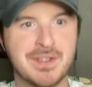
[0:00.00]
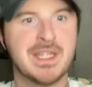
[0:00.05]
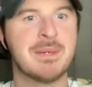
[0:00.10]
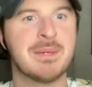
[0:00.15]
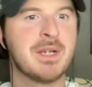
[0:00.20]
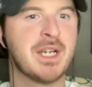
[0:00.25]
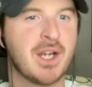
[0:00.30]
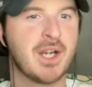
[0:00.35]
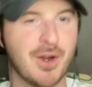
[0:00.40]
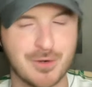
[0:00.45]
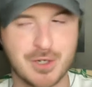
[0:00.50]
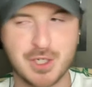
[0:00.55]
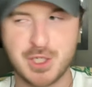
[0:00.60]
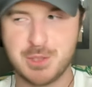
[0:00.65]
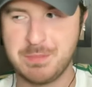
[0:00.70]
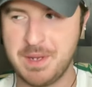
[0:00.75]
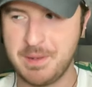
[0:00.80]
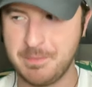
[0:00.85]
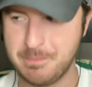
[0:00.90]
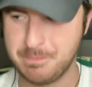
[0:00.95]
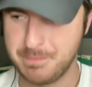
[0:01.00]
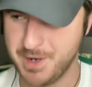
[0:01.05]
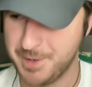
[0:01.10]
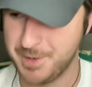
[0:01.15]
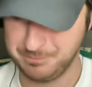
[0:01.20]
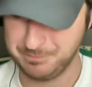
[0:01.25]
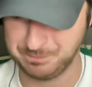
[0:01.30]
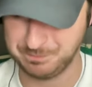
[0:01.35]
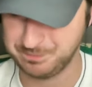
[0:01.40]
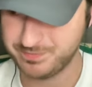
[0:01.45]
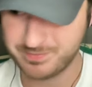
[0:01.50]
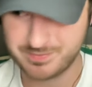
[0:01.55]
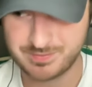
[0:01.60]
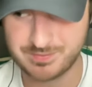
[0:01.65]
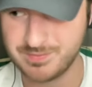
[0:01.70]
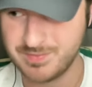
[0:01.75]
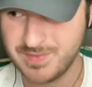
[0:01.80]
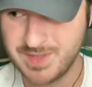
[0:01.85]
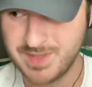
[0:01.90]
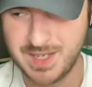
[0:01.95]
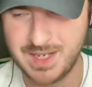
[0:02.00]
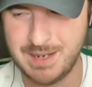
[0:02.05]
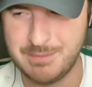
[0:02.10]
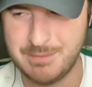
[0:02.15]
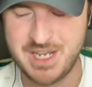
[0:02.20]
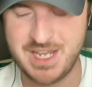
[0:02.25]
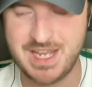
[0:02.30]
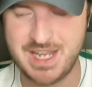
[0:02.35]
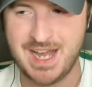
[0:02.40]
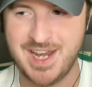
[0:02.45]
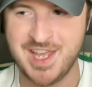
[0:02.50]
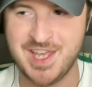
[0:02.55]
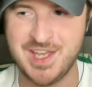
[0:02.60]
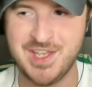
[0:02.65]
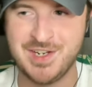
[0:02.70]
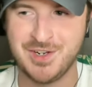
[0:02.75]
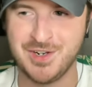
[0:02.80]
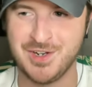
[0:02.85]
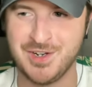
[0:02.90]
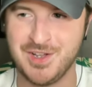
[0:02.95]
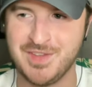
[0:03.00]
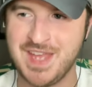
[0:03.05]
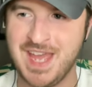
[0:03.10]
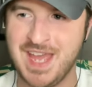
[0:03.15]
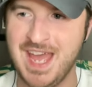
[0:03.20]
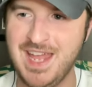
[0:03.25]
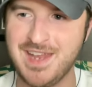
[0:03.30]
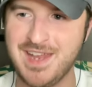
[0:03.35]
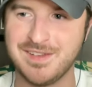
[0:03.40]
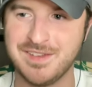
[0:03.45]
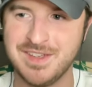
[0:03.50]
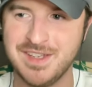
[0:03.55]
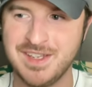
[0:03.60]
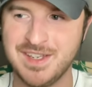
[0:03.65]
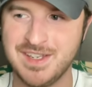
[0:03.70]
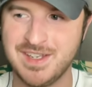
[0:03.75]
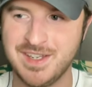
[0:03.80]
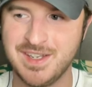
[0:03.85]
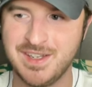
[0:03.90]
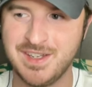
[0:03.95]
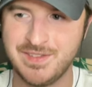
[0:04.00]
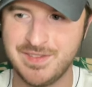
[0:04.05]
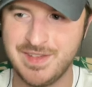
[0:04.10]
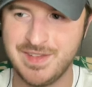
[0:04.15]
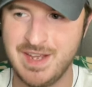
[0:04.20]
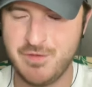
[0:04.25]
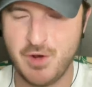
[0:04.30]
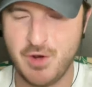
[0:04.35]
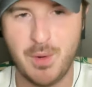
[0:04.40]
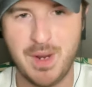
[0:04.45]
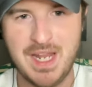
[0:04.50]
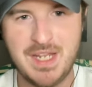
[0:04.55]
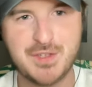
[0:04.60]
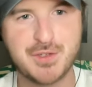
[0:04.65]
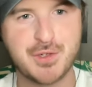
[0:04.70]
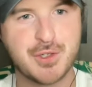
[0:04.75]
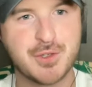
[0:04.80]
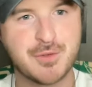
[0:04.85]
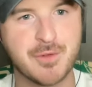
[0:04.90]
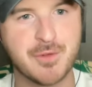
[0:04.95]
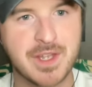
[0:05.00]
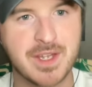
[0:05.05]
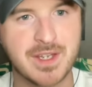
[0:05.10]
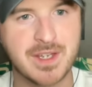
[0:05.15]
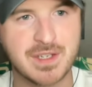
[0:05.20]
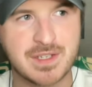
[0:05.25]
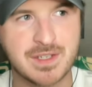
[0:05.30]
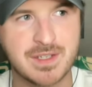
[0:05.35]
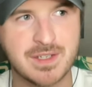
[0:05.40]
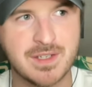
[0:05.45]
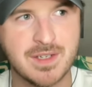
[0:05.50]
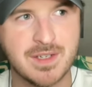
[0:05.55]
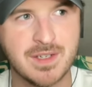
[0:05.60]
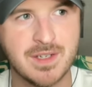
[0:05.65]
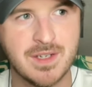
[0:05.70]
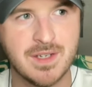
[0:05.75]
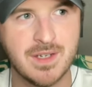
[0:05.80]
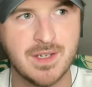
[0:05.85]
and giving them encouragement. But, I mean, he kind of hit it on the head. They have no answers for this.